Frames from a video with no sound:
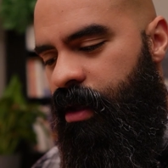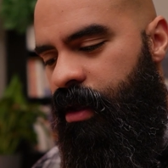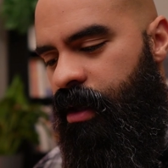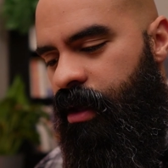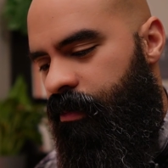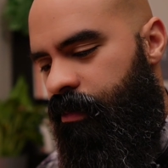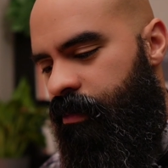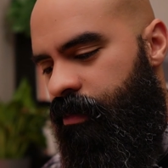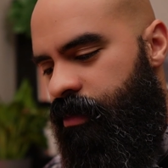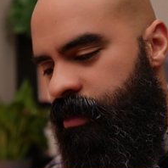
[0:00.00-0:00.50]

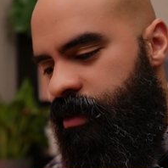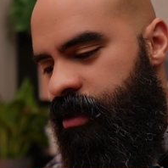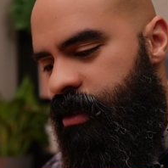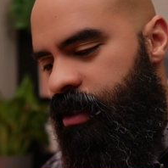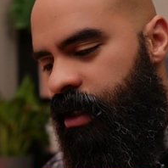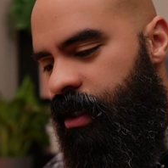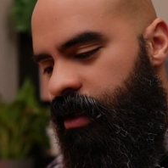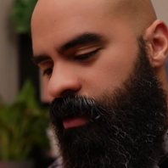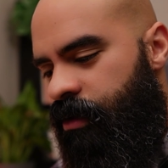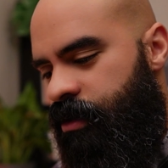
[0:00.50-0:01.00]
skills that
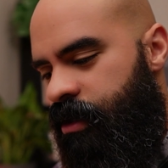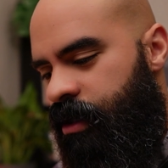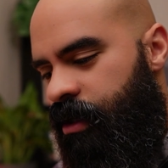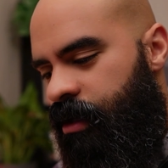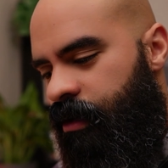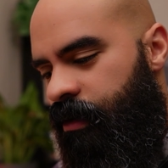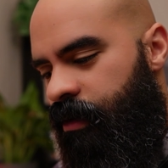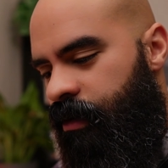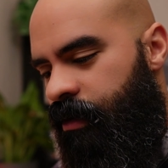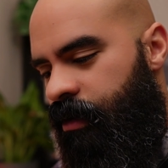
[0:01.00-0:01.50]

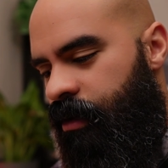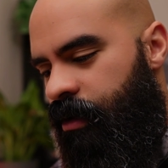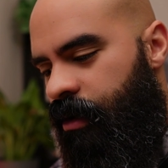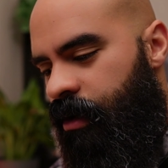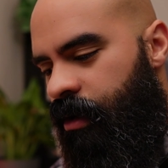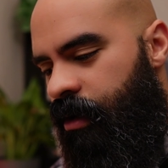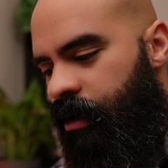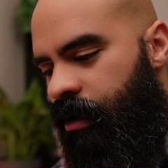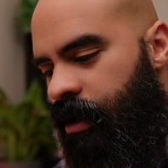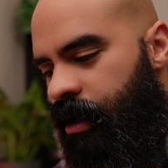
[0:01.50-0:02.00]
are going to be
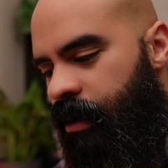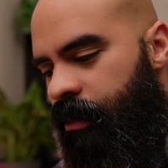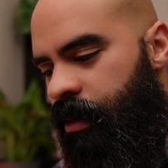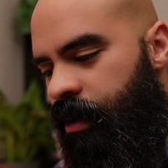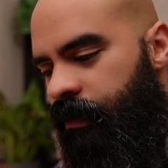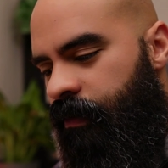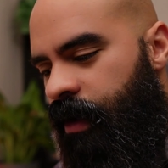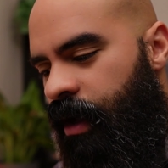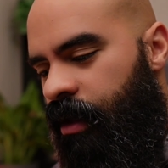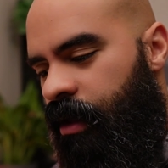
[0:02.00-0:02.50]
valuable
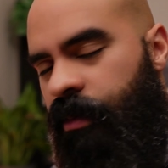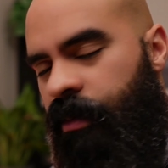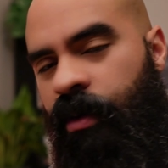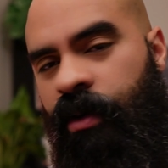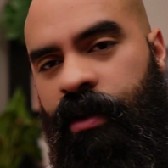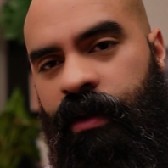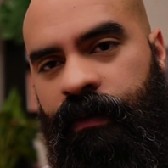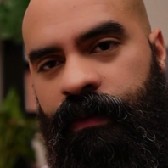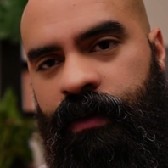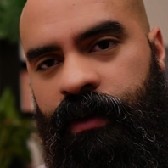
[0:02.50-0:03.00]
in the
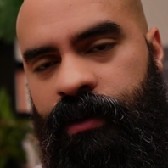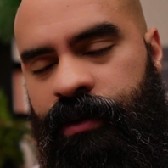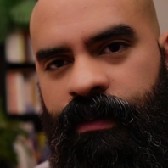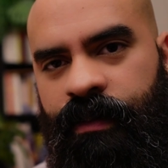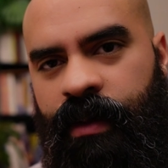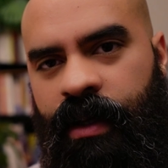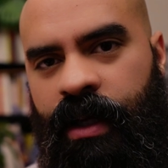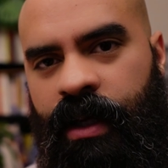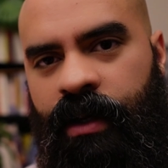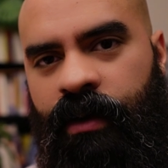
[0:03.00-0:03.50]
future. In
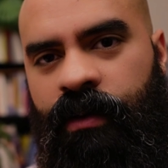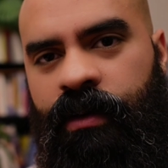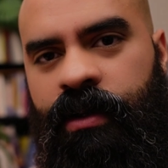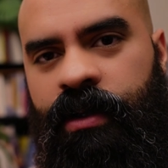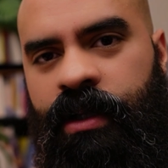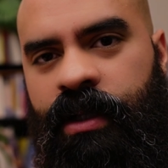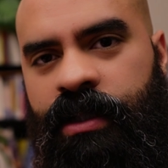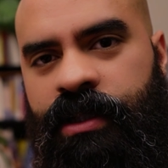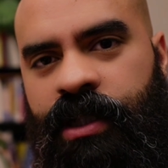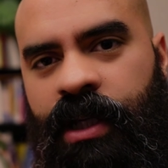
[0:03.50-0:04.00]
order to
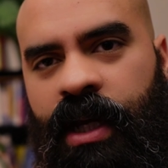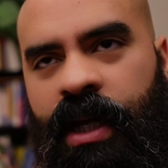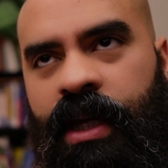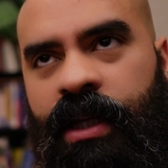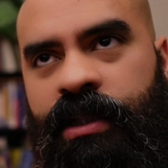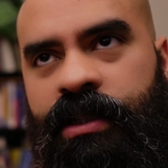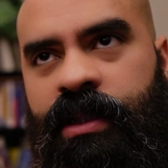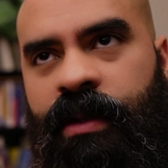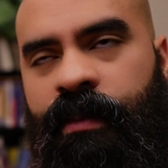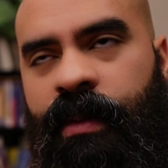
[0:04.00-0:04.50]
change the
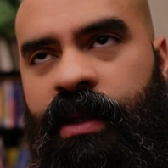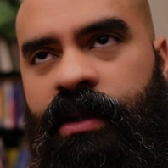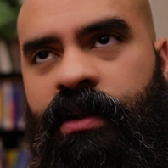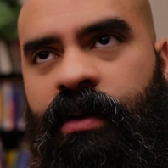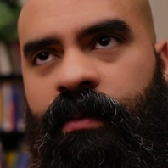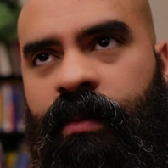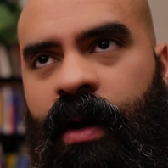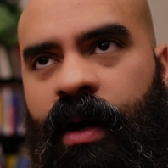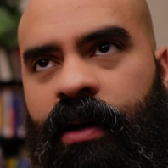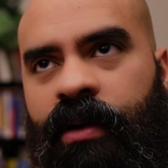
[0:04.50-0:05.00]
mental
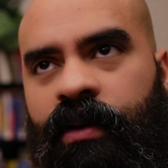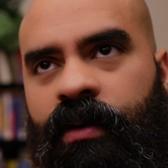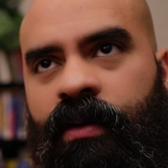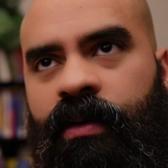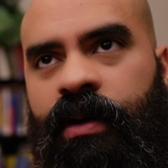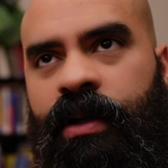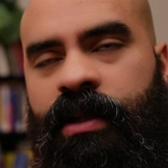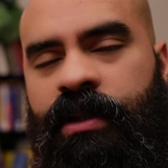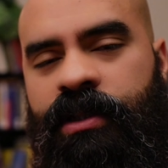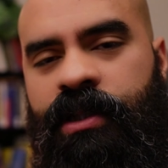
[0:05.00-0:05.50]
model and
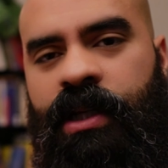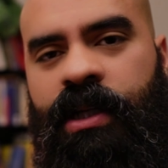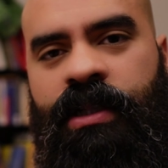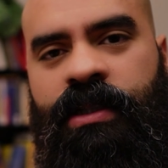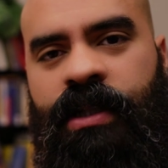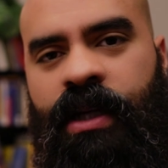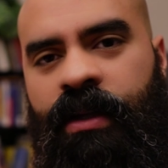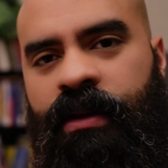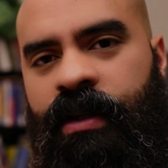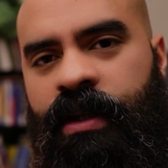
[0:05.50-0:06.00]
change how things
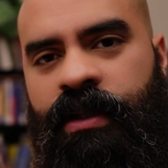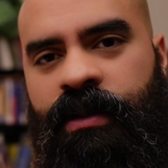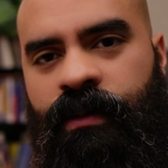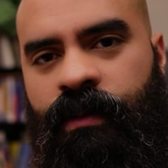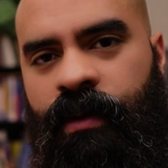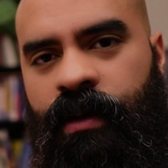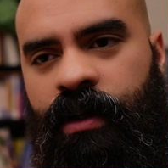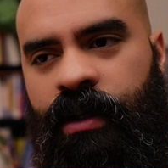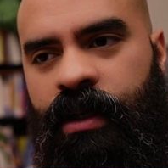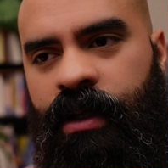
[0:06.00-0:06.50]
work
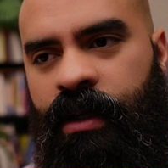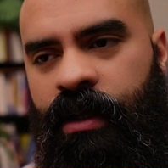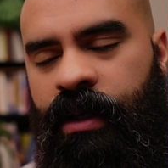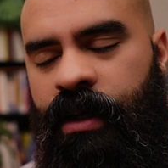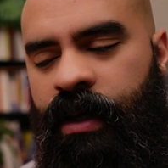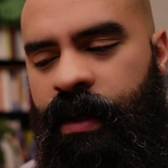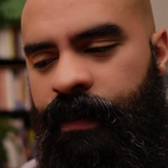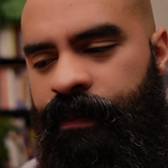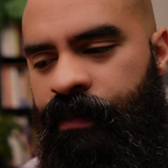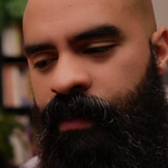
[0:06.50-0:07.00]

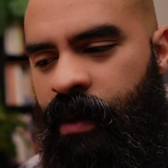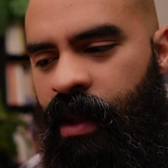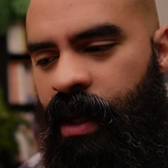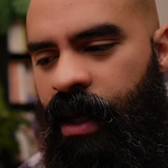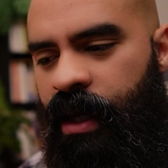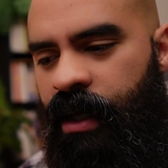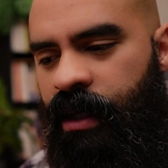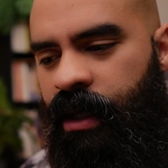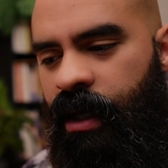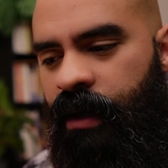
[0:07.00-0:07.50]
and
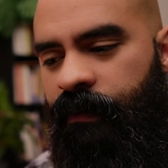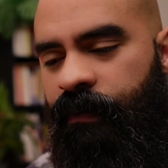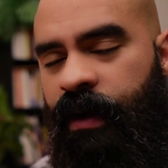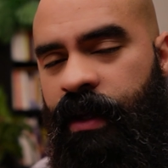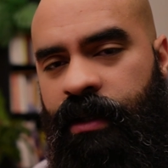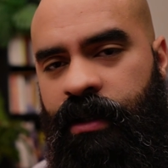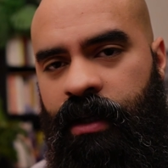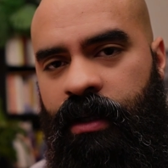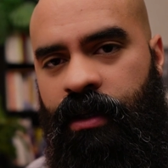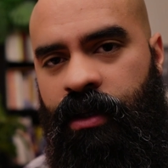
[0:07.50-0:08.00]
invent
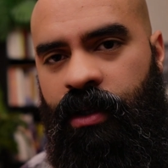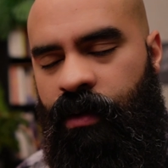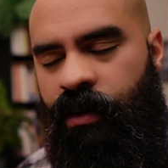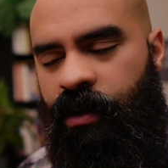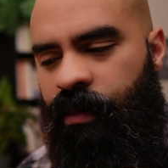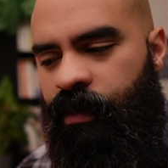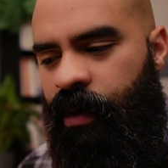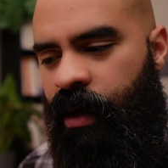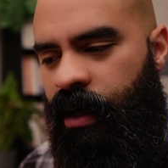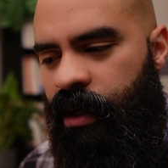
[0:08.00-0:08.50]
new products,
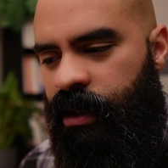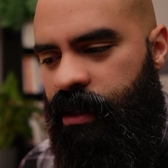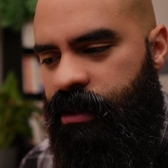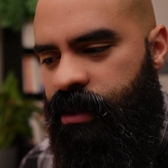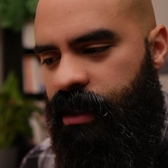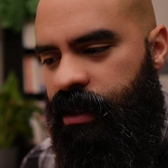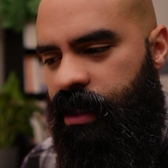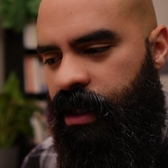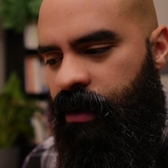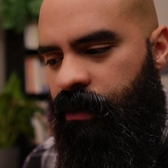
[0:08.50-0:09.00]
I think we're
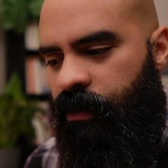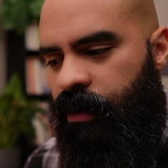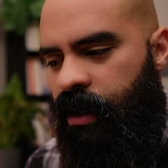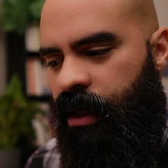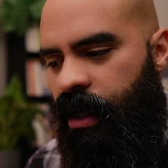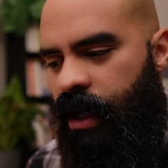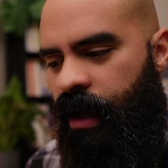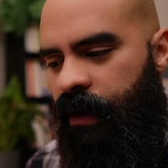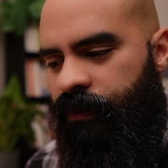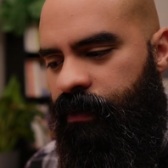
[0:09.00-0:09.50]
going to have to
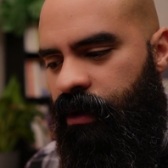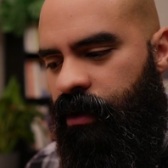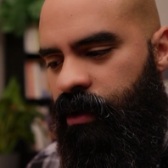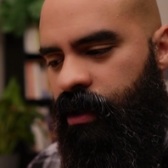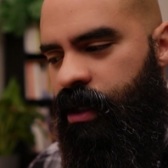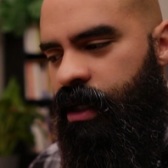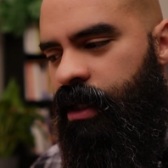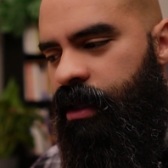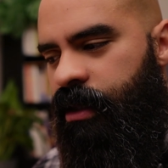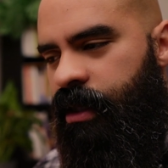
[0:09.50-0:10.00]
look at
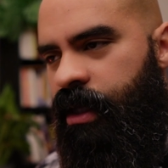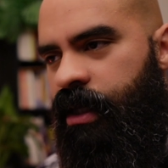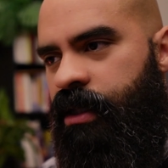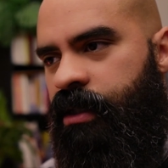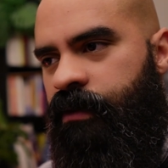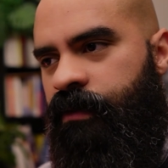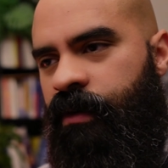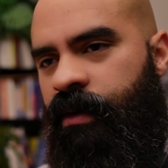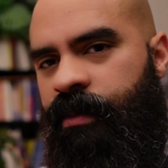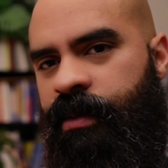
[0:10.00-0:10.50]
things from as
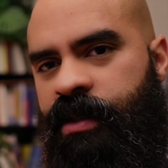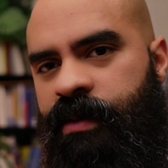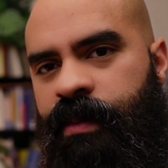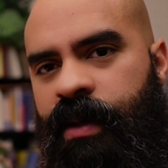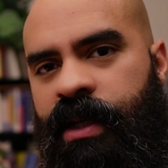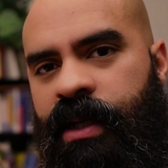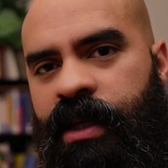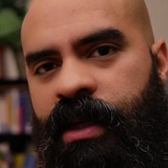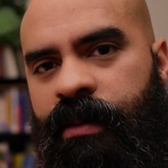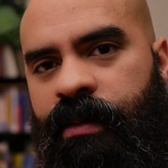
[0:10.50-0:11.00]
many